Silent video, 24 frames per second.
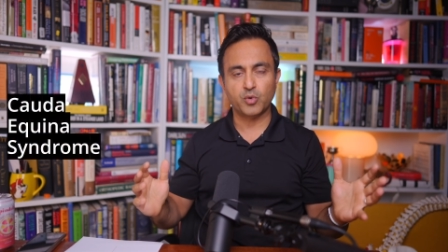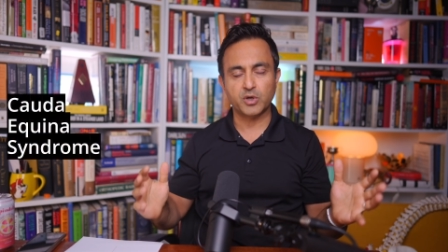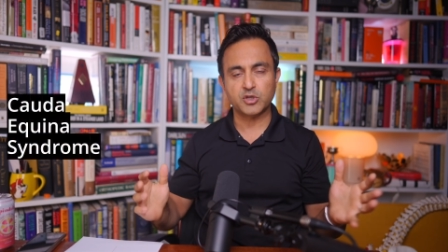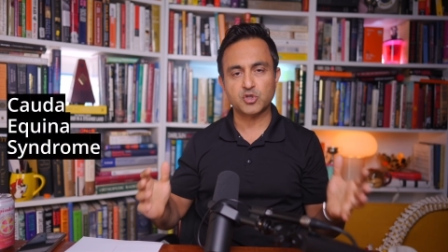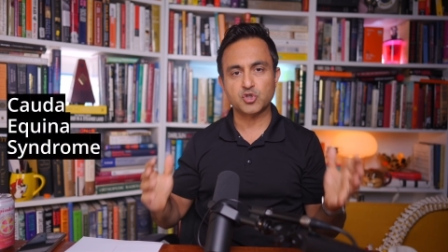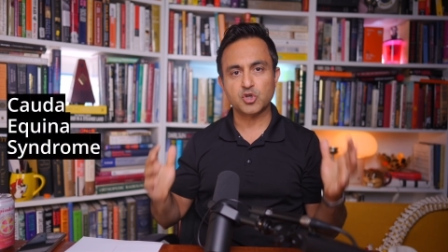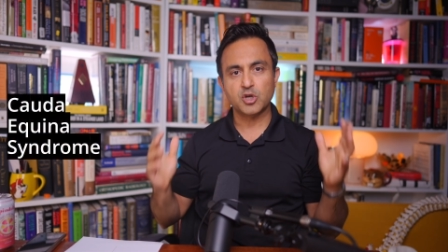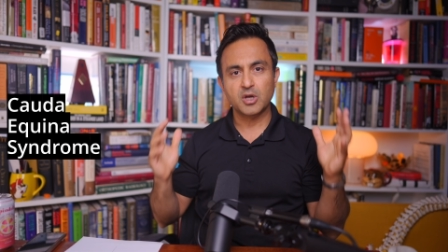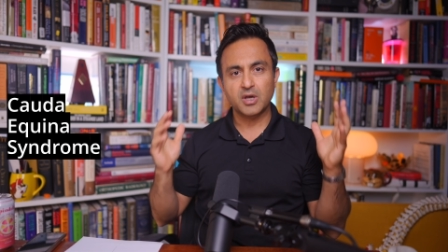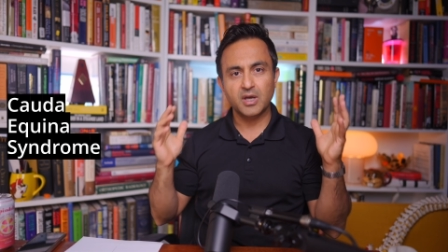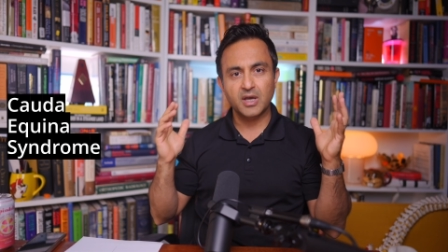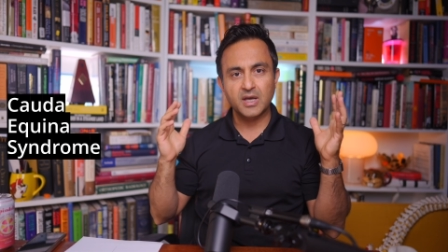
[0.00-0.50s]

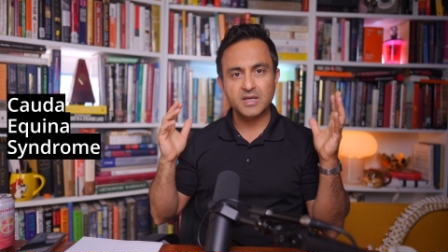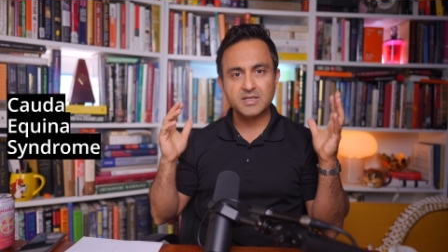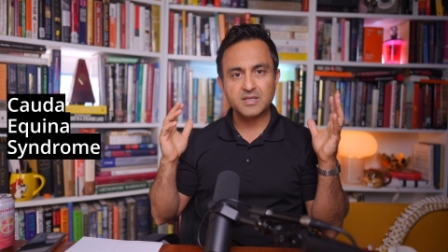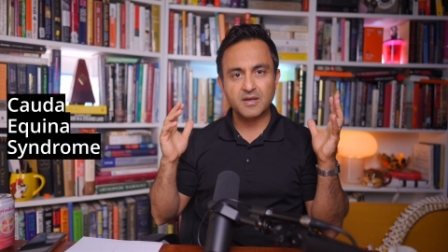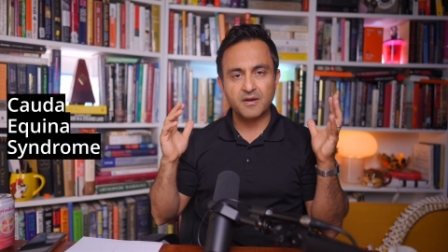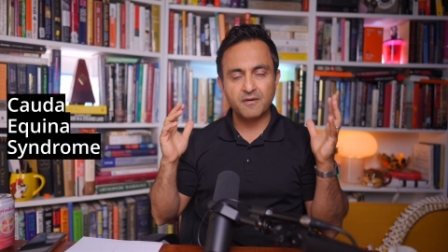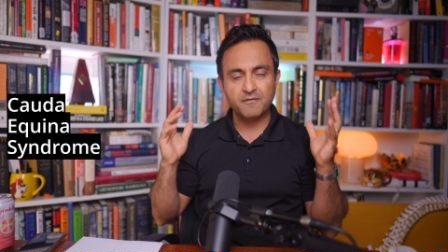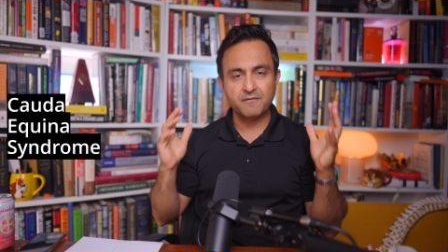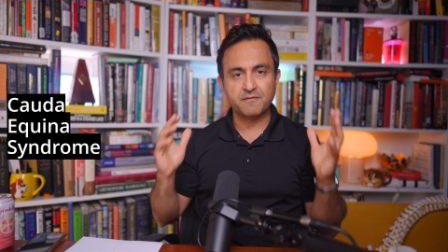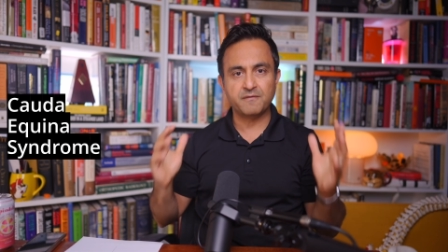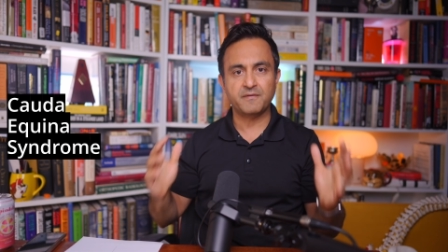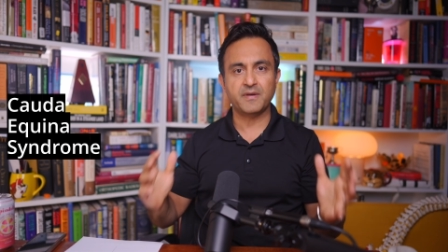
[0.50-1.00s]
which
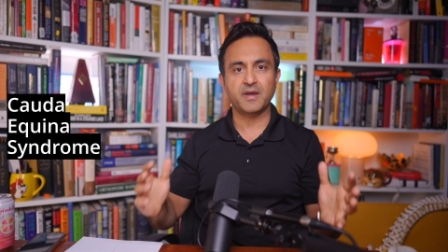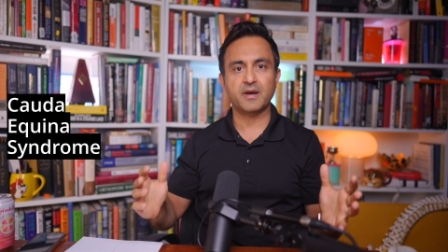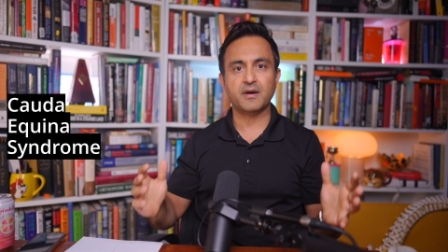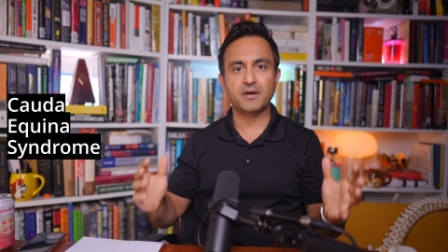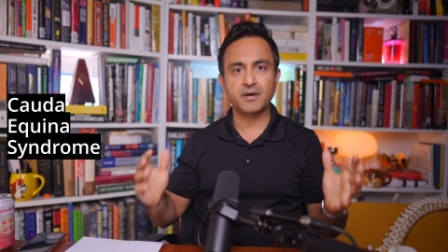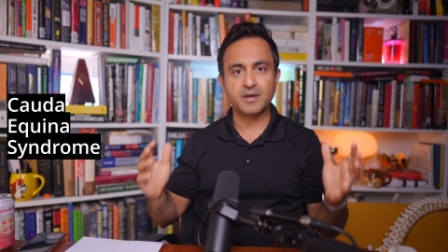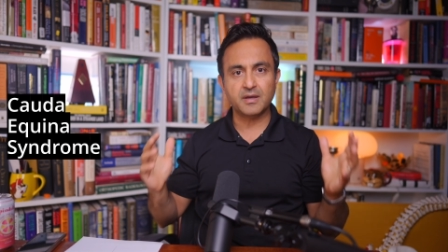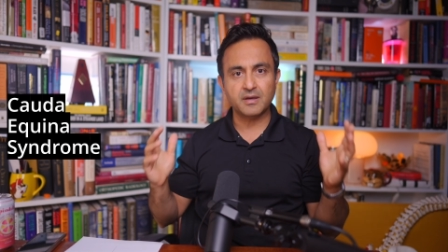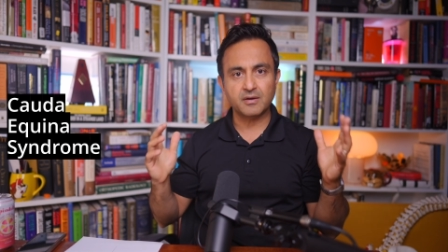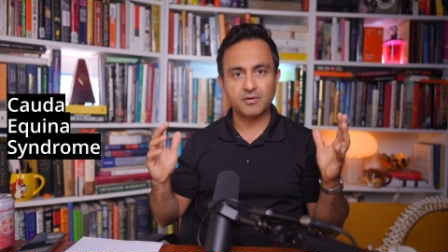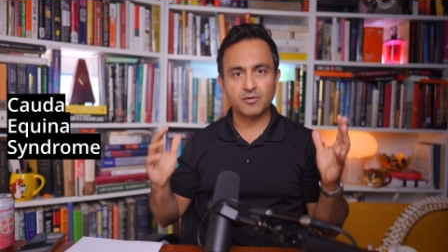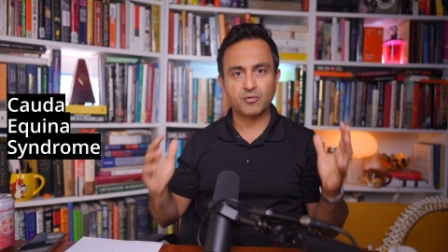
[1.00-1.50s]
is a
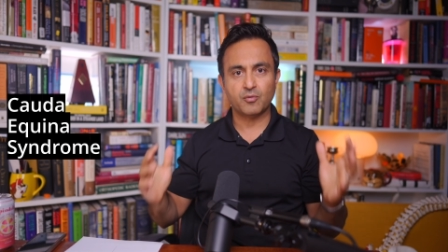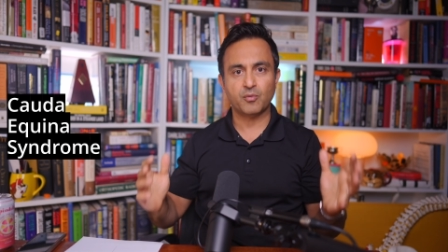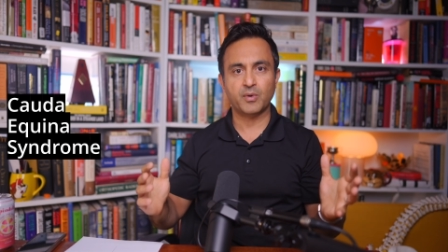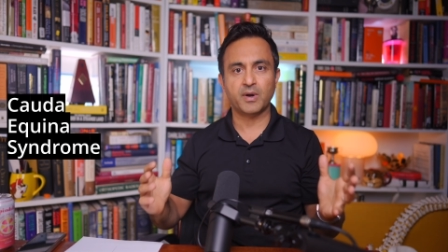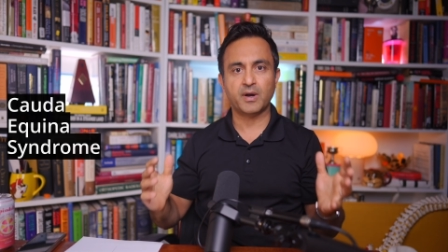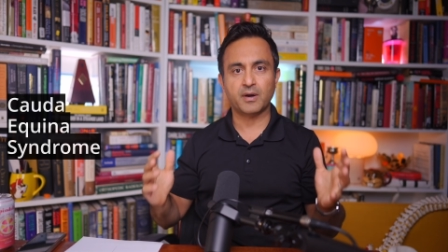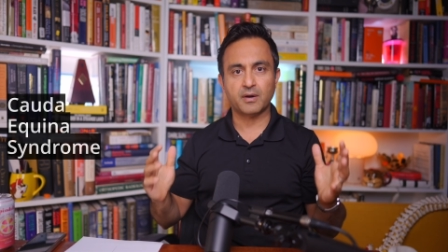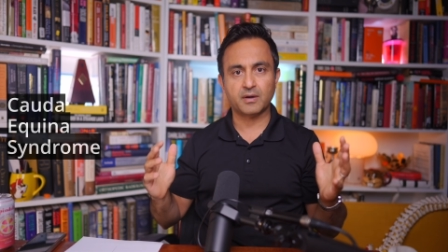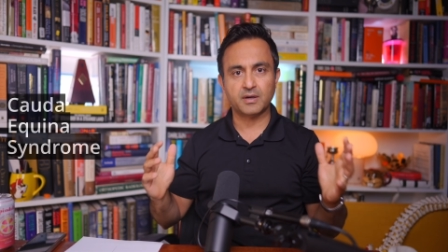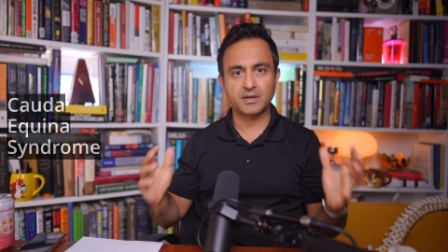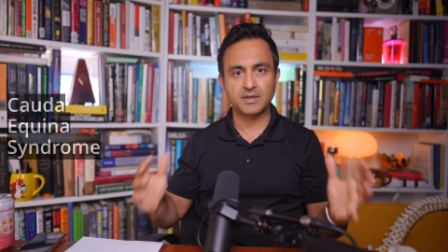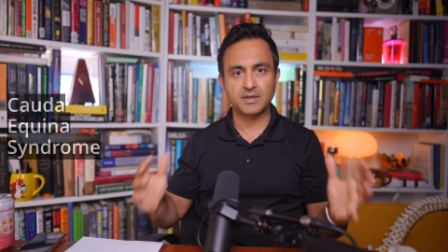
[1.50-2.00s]
very
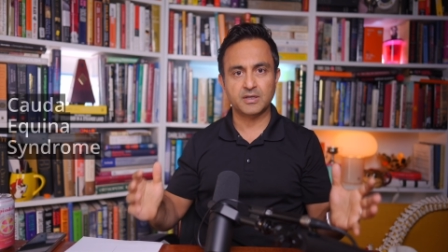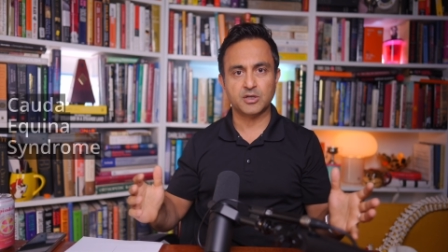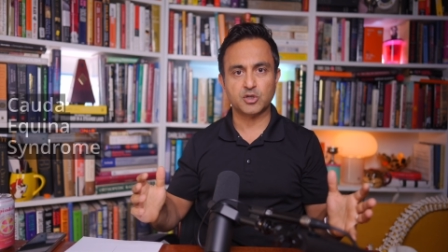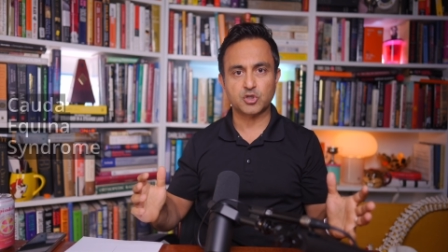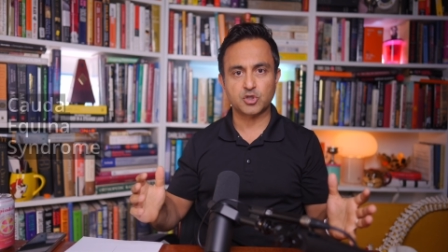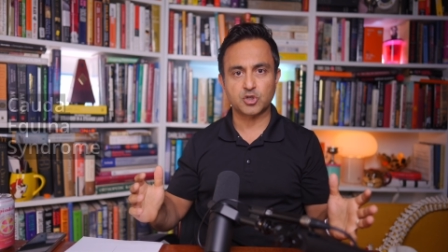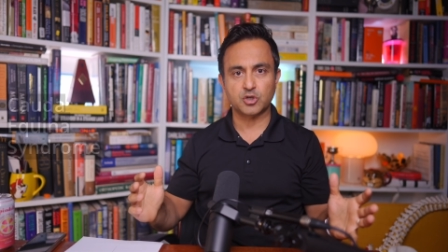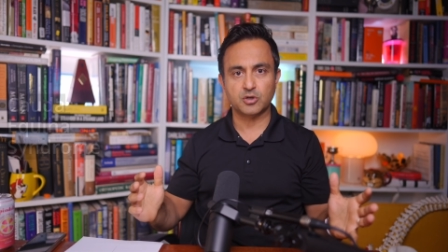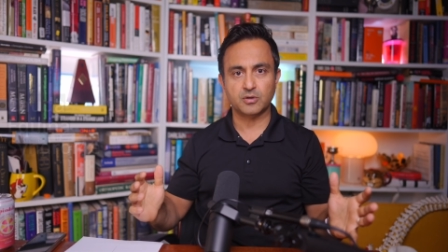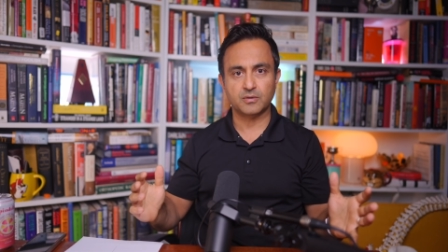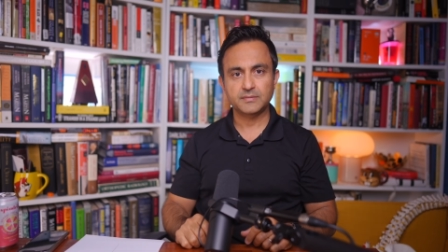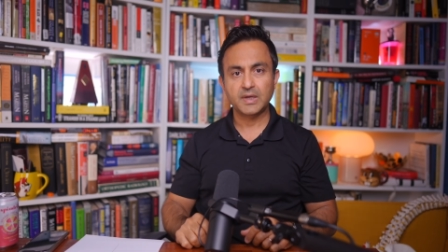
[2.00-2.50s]
rare
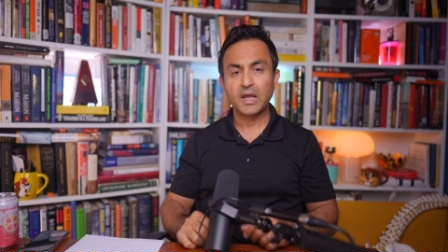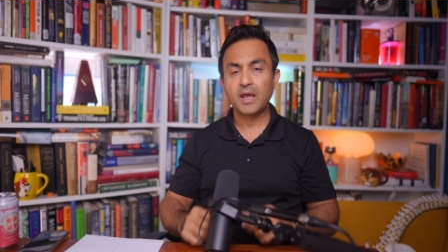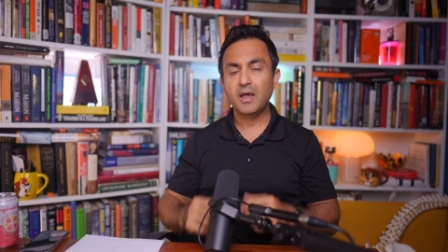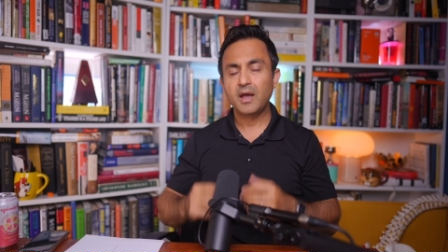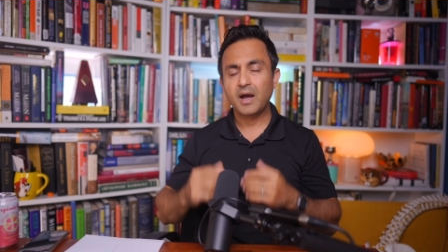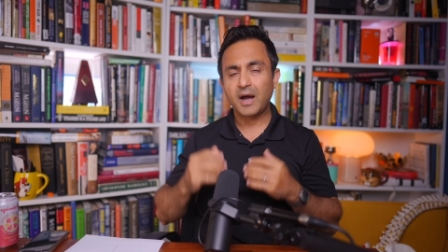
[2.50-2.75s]
condition.